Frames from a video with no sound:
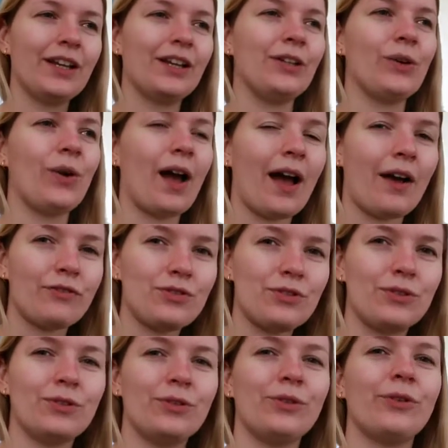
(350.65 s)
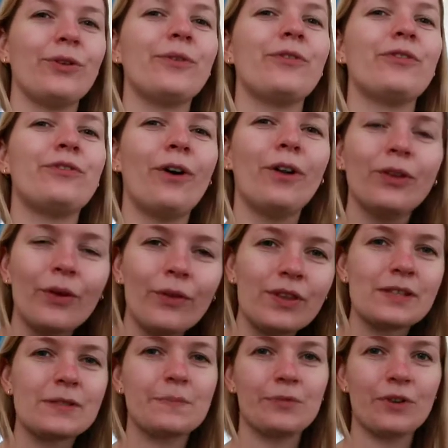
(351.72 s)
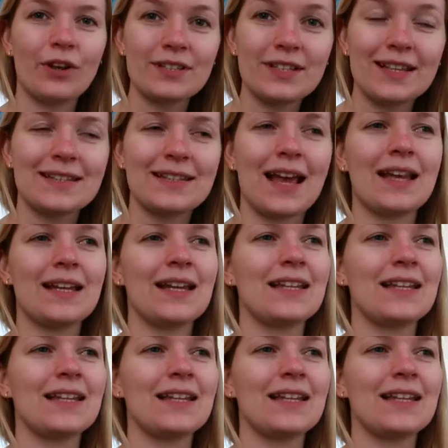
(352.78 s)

You have to follow this process and